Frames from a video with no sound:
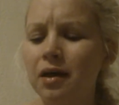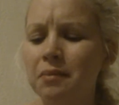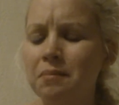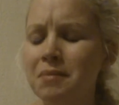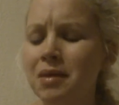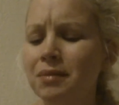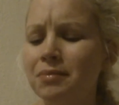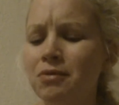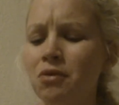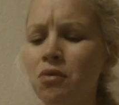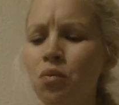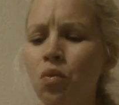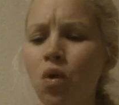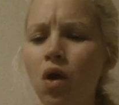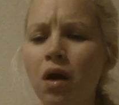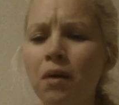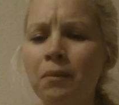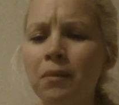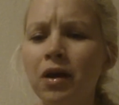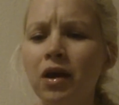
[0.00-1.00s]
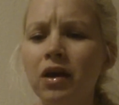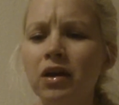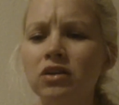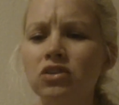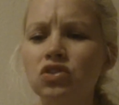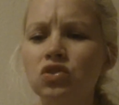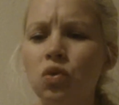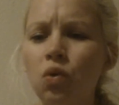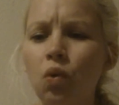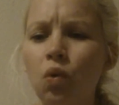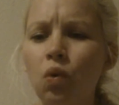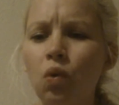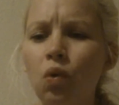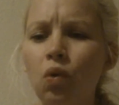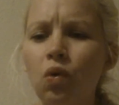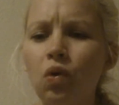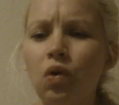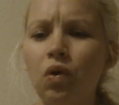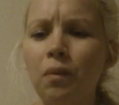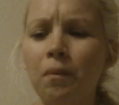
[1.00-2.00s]
Maybe Walmart
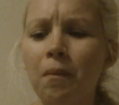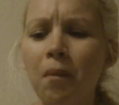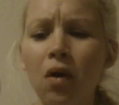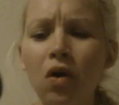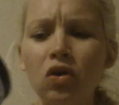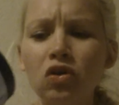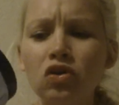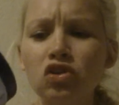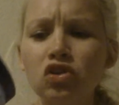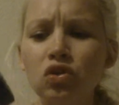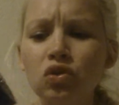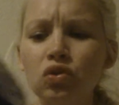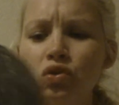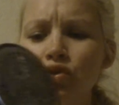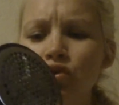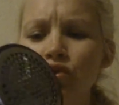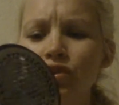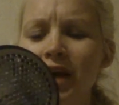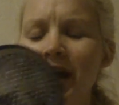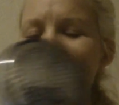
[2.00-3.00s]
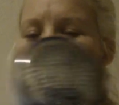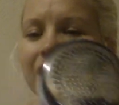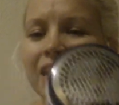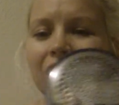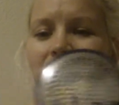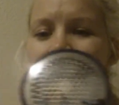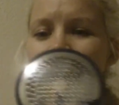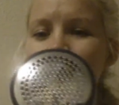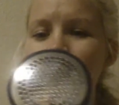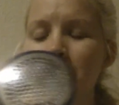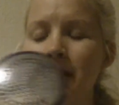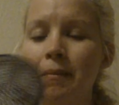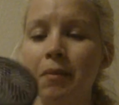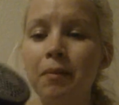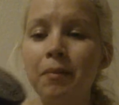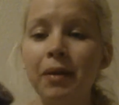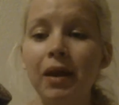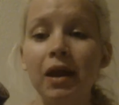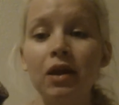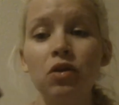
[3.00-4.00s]
or Marshall's. I can't even
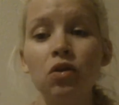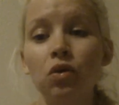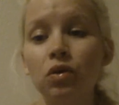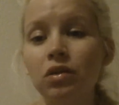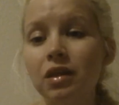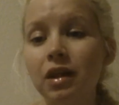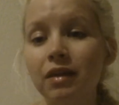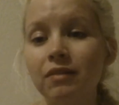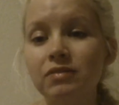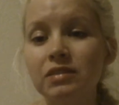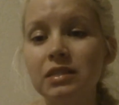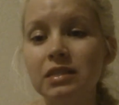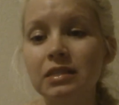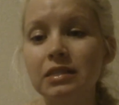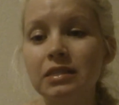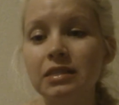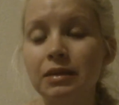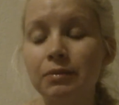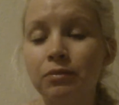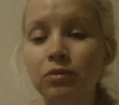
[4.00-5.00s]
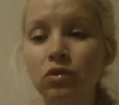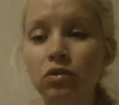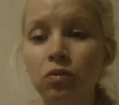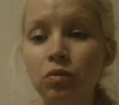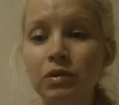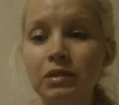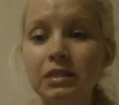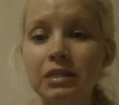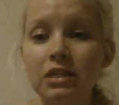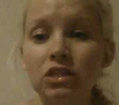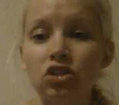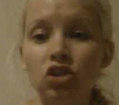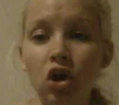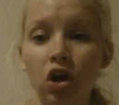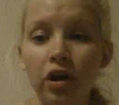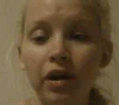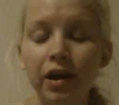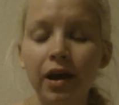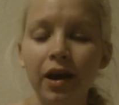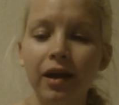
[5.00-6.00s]
remember, but I know that I've seen similar ones at
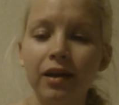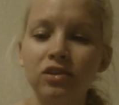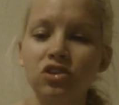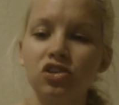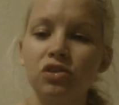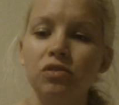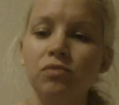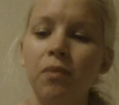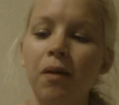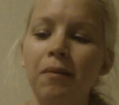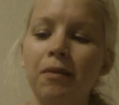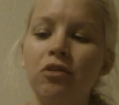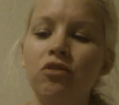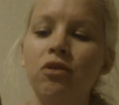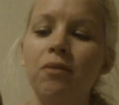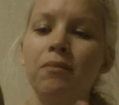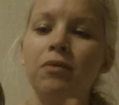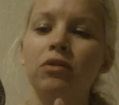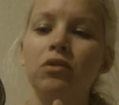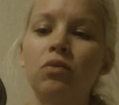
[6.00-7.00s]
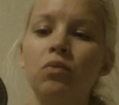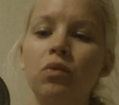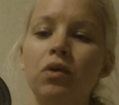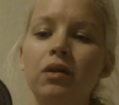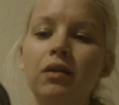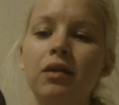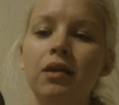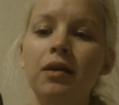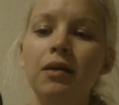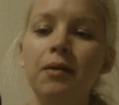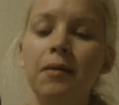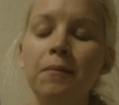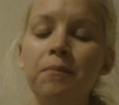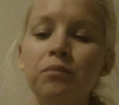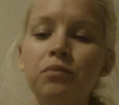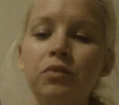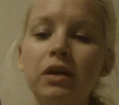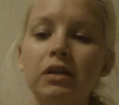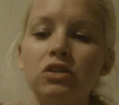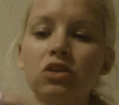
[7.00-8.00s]
Target. I actually bought my grandmother one
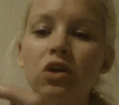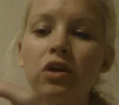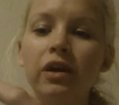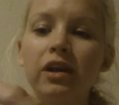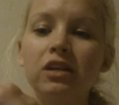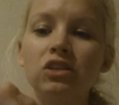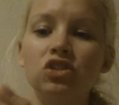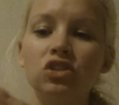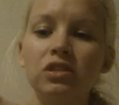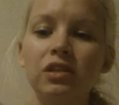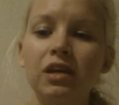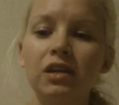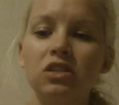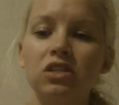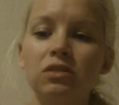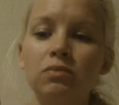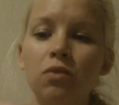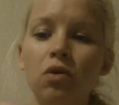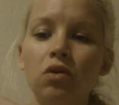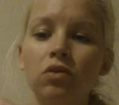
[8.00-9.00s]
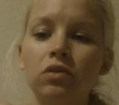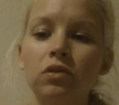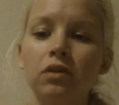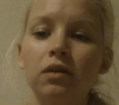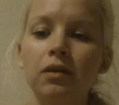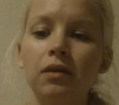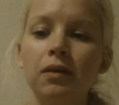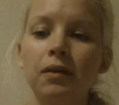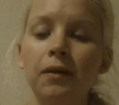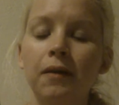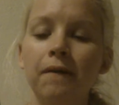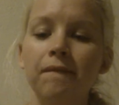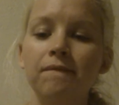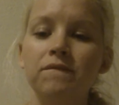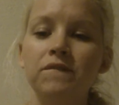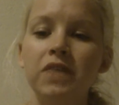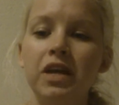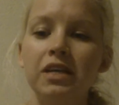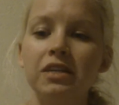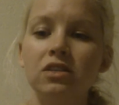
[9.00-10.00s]
at Target. It just had a smaller
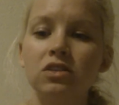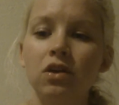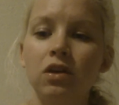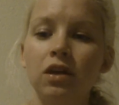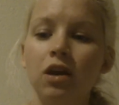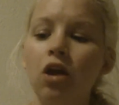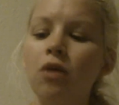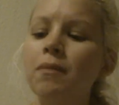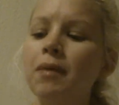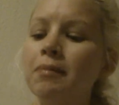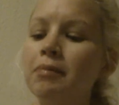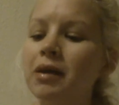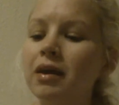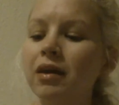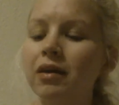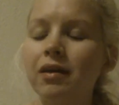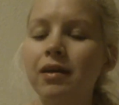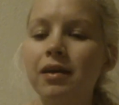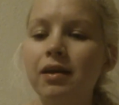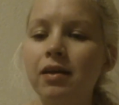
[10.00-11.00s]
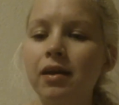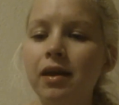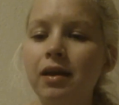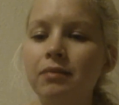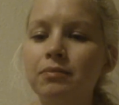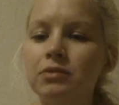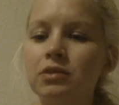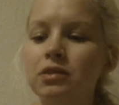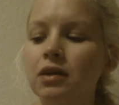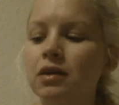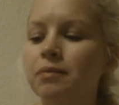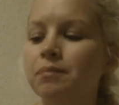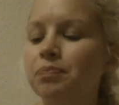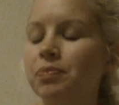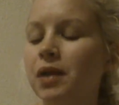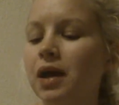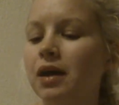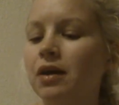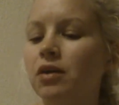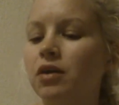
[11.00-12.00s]
base on it, or maybe I got it on Amazon.
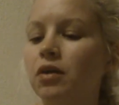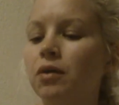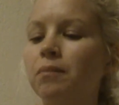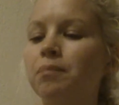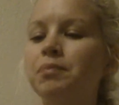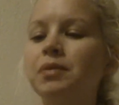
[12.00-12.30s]
I don't know.